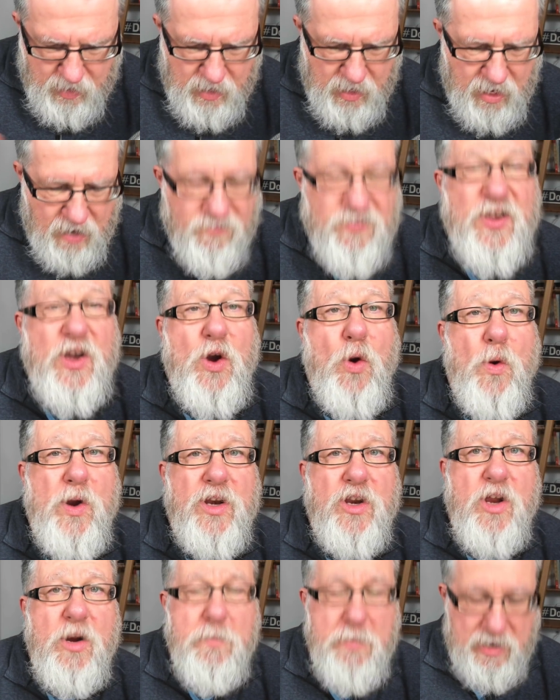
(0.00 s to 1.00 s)
If you go
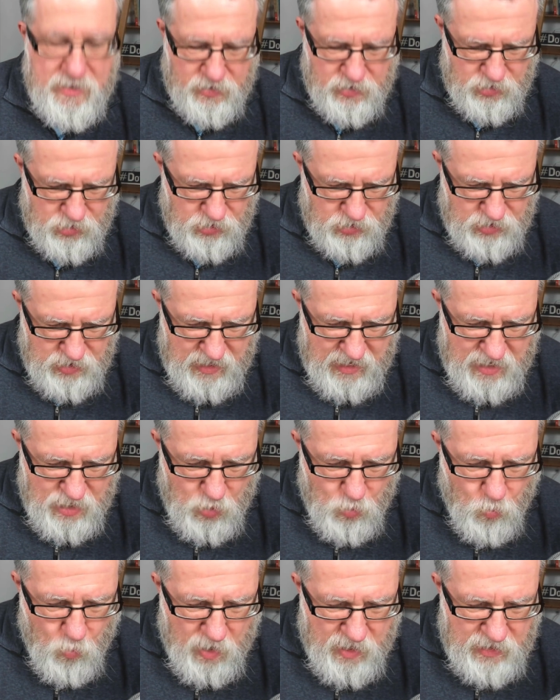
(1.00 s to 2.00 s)
into your messages and
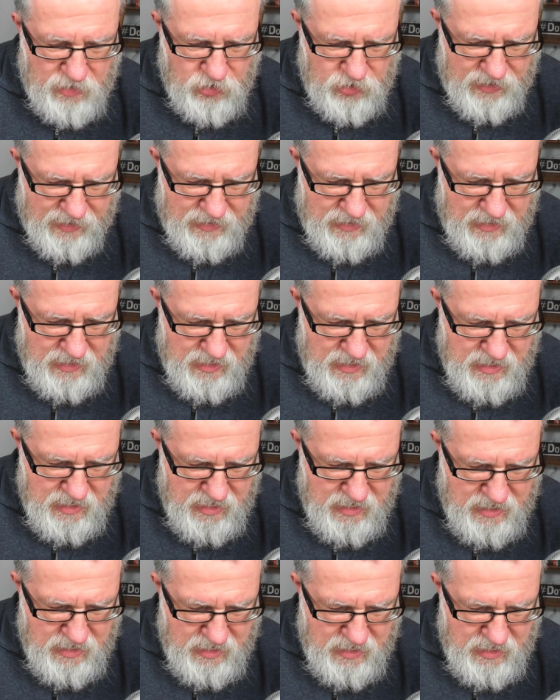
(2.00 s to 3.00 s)
you want to check
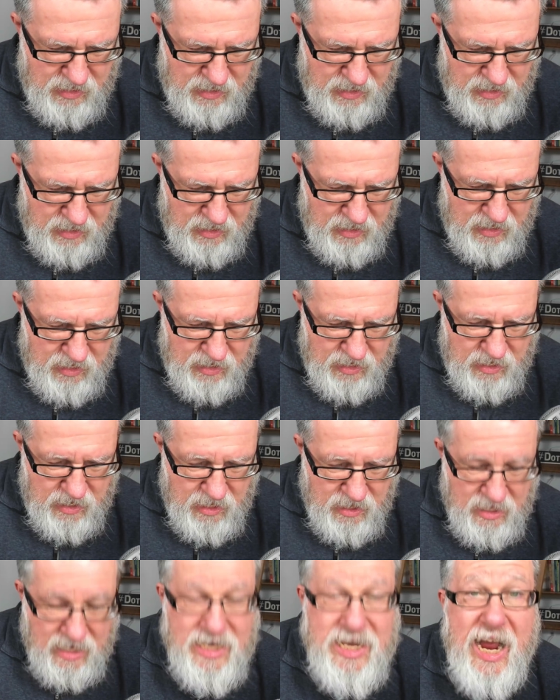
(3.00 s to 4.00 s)

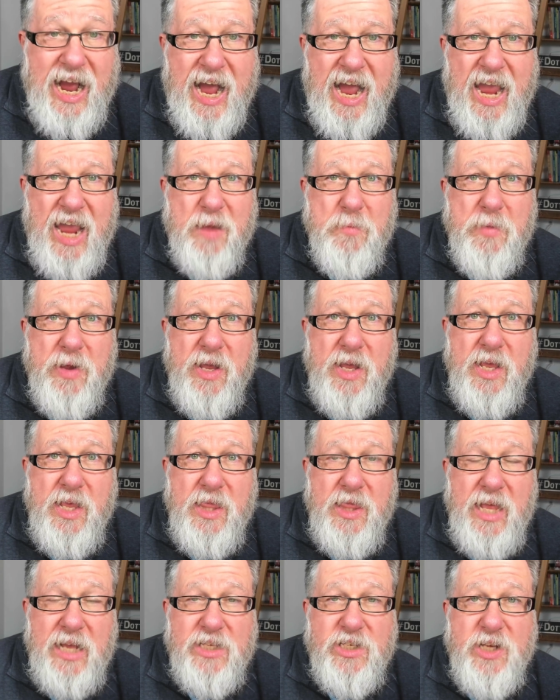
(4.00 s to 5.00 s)
the time
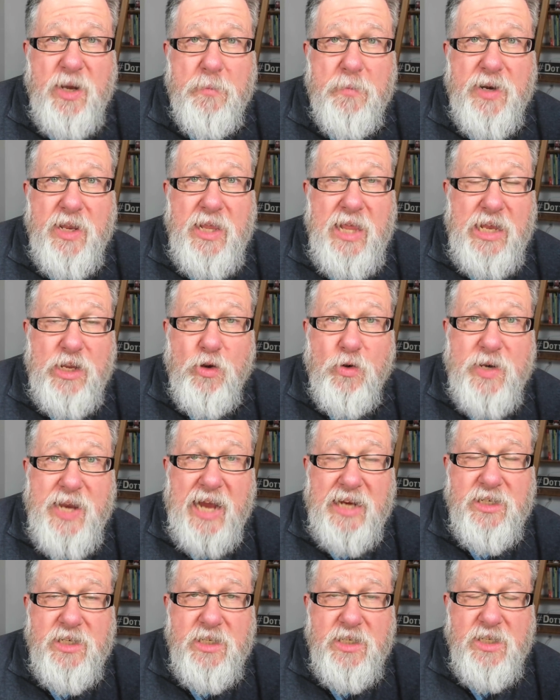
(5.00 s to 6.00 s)
that somebody that you
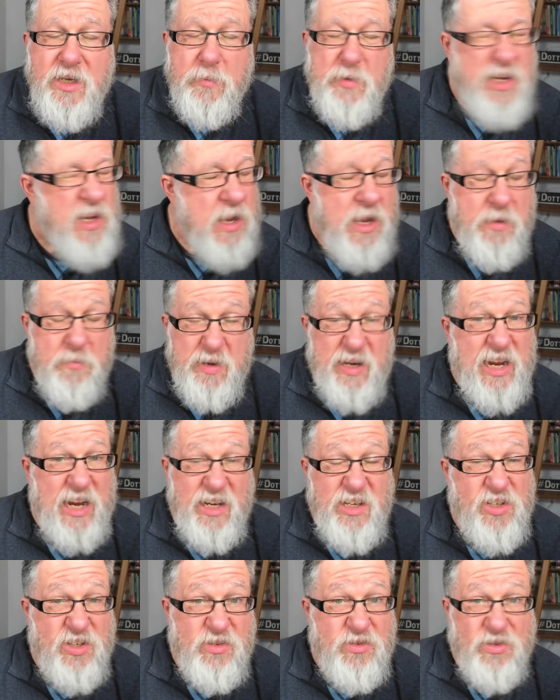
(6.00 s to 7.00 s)
texted somebody
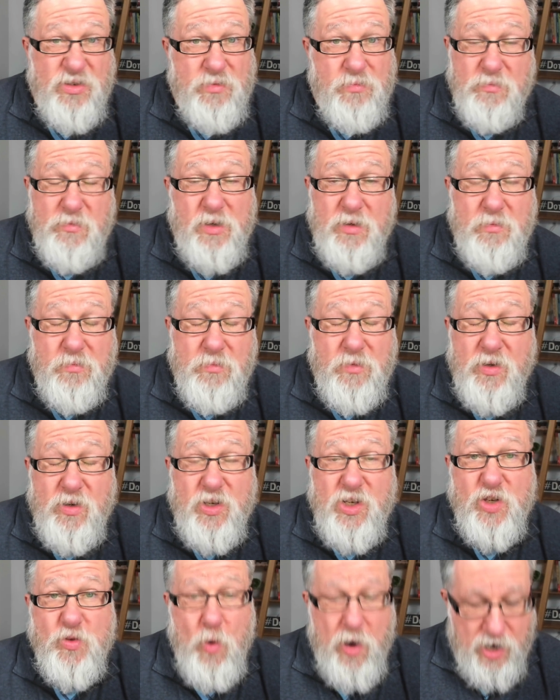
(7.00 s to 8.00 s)
because you you
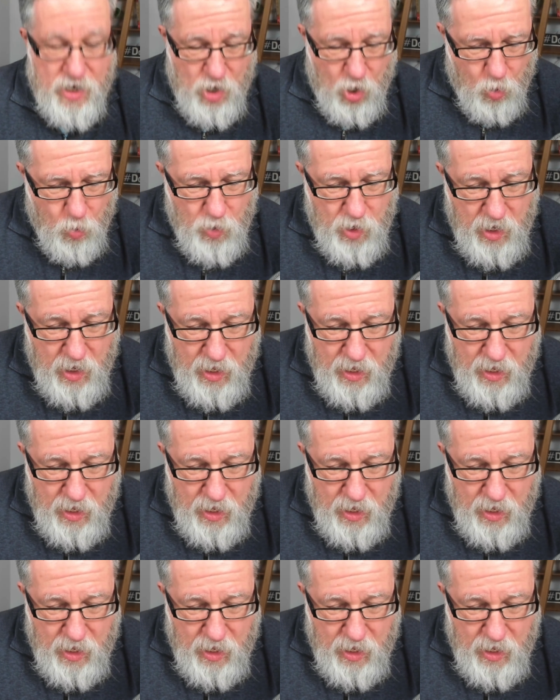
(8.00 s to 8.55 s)
just want to know,